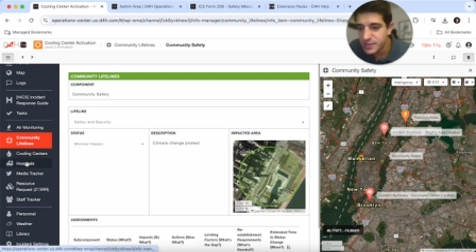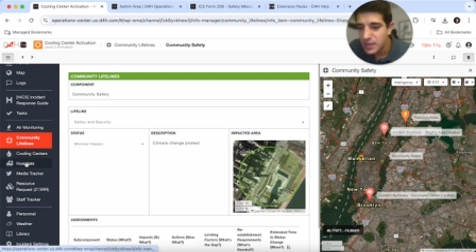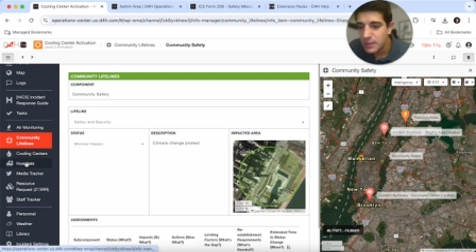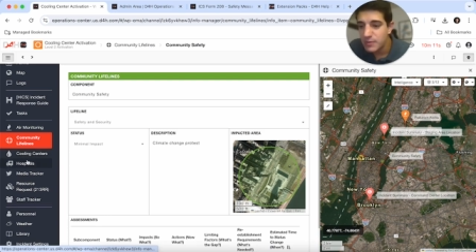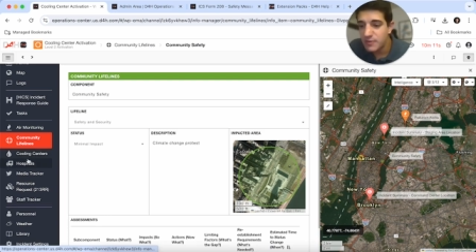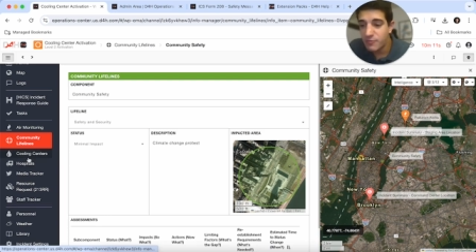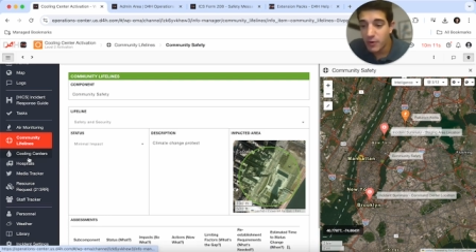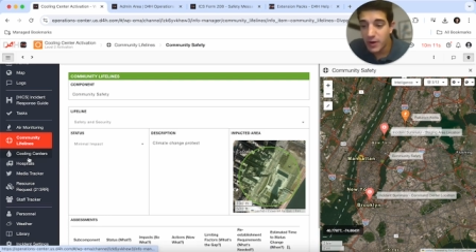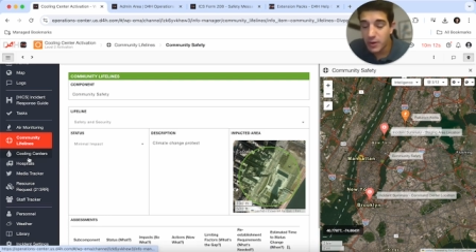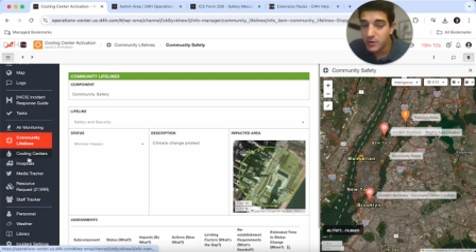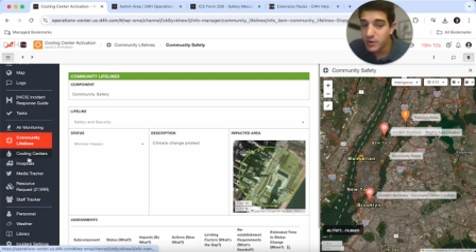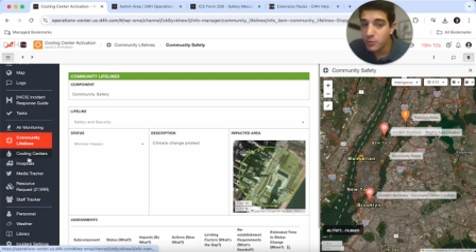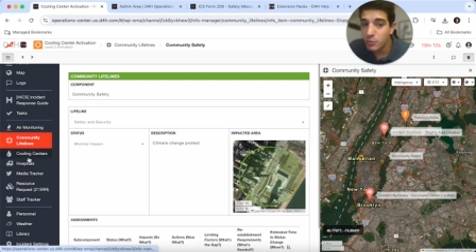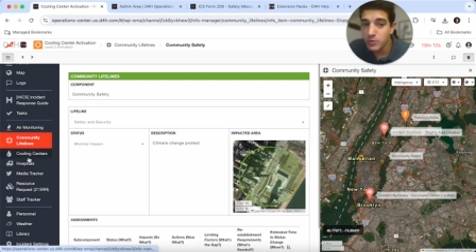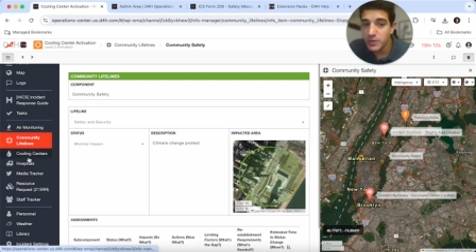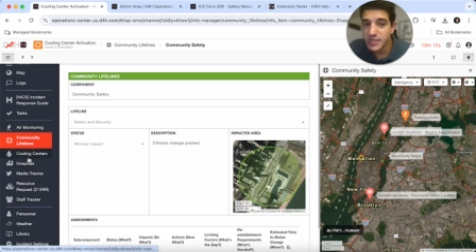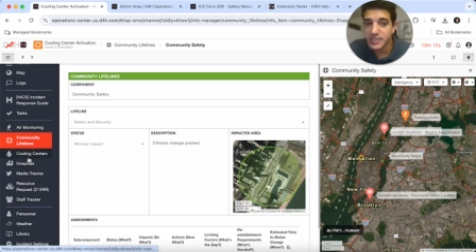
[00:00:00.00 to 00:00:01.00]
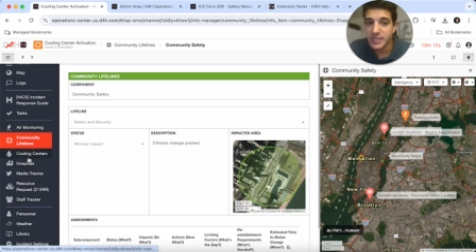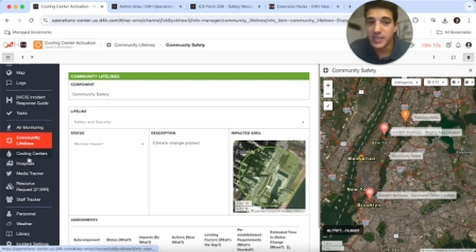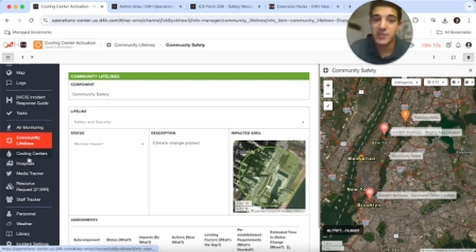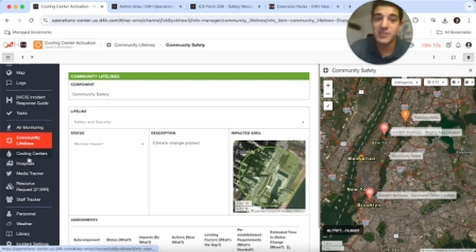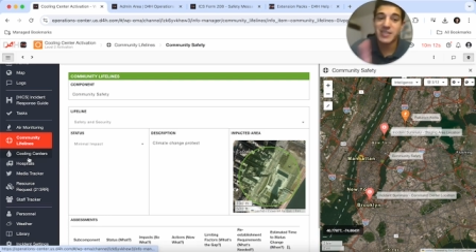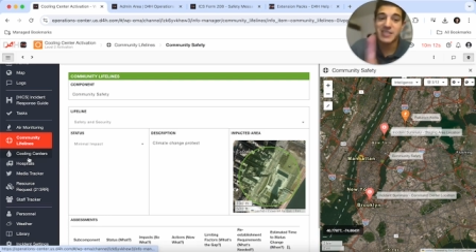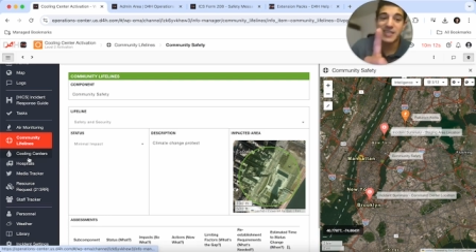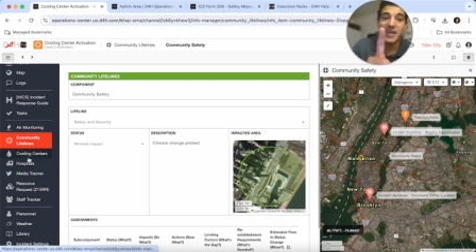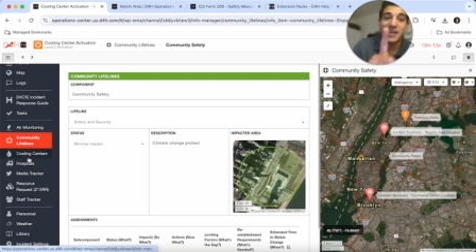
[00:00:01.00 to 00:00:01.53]
Before I go into cooling centers,
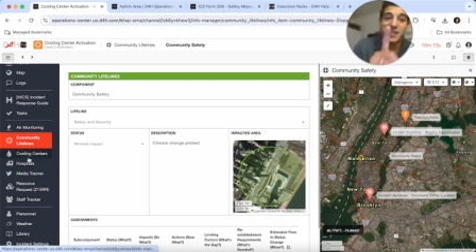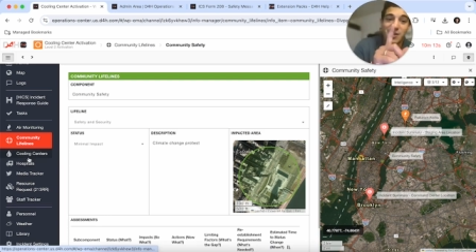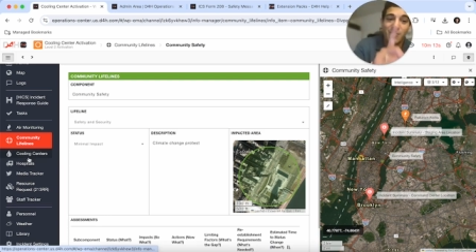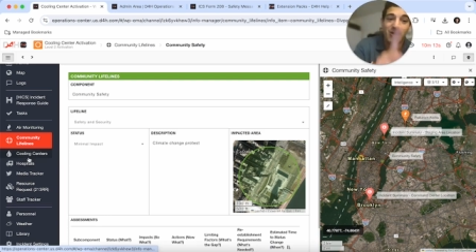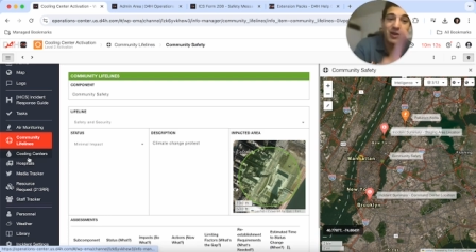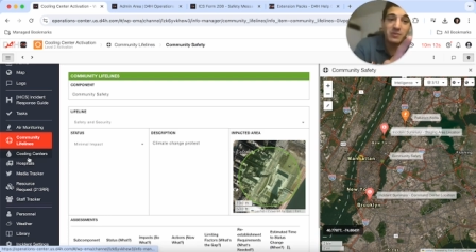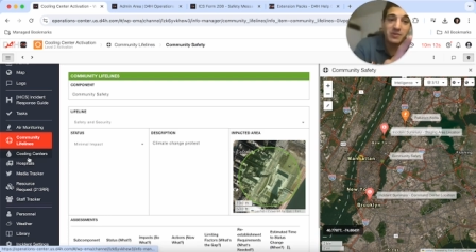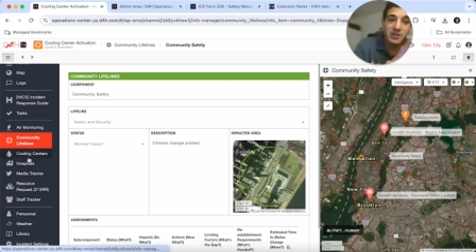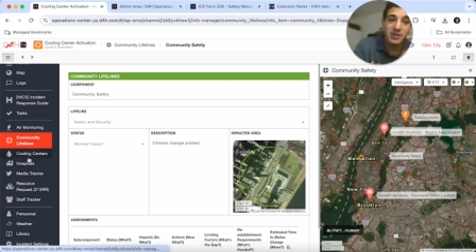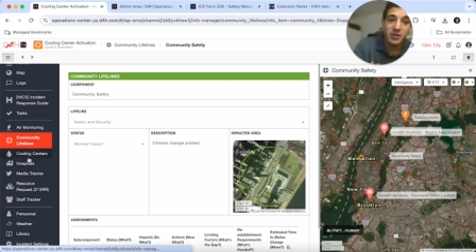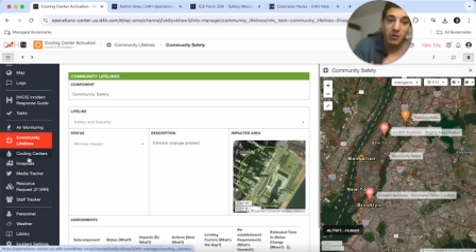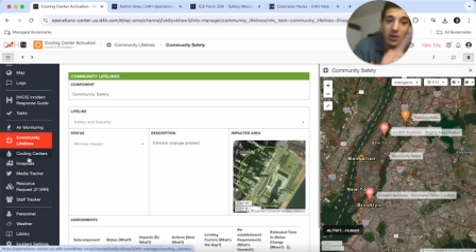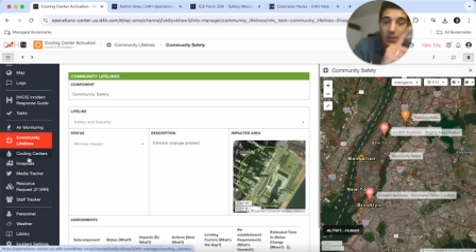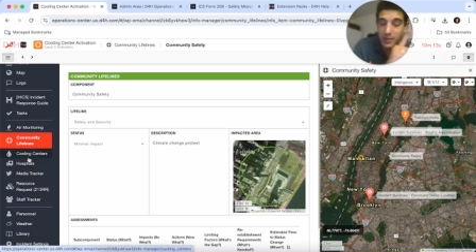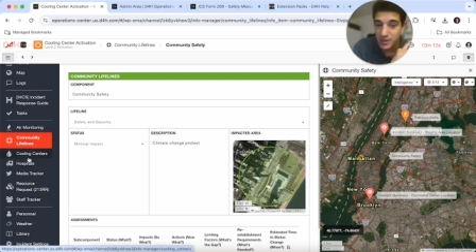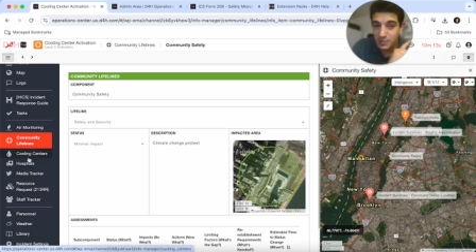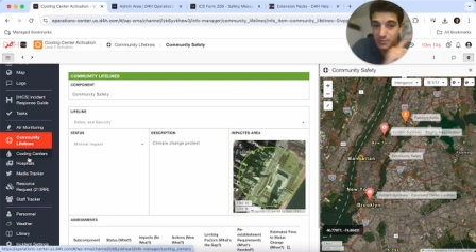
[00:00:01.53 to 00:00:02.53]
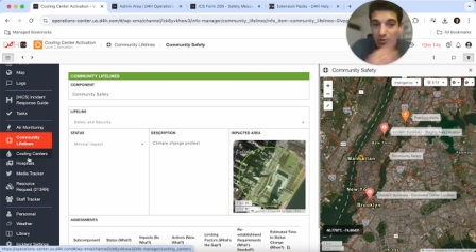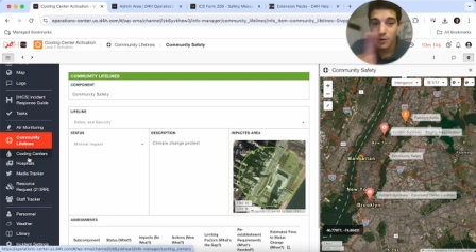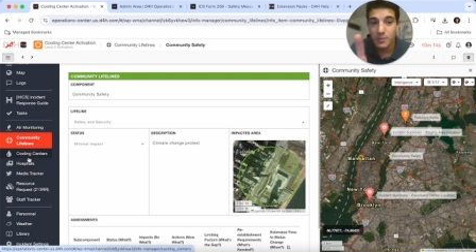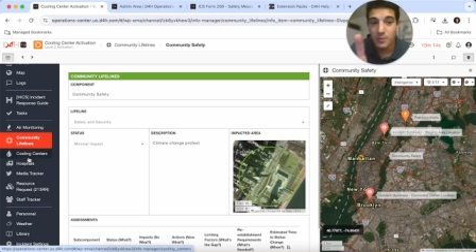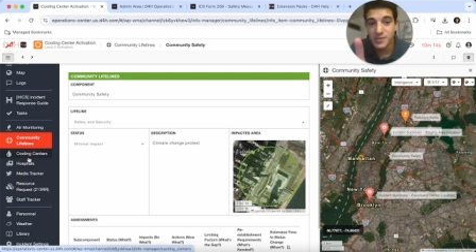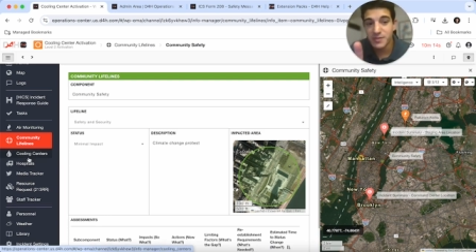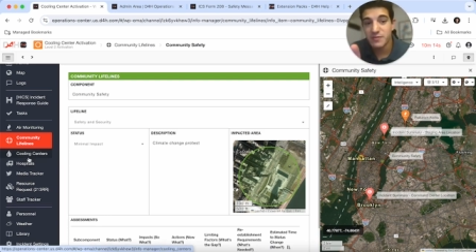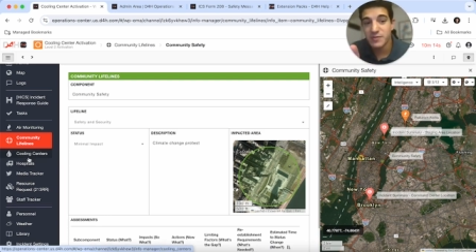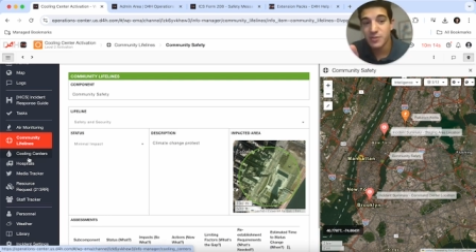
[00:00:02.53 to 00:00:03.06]
that's kind of the creme de la creme and the purpose
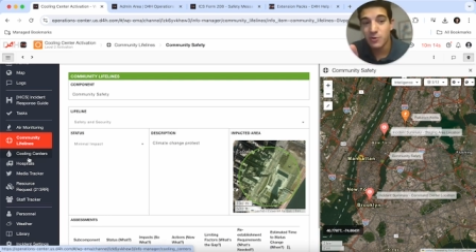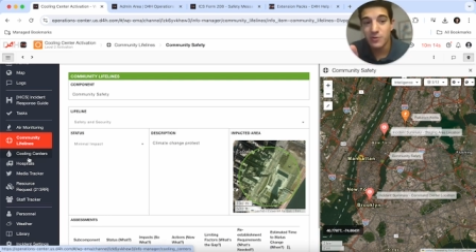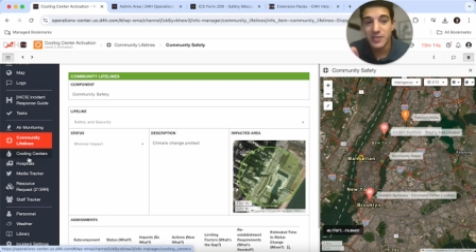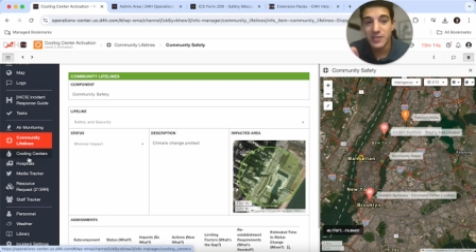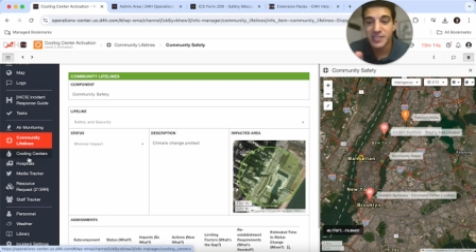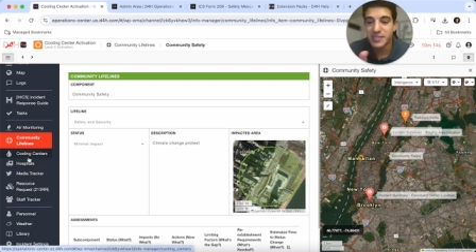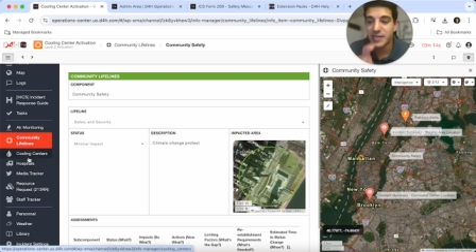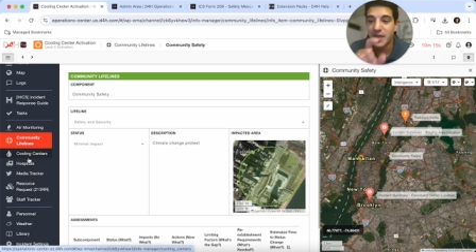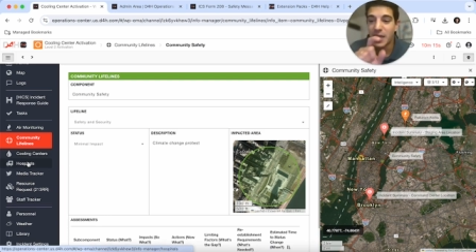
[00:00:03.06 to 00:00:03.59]
of this whole incident.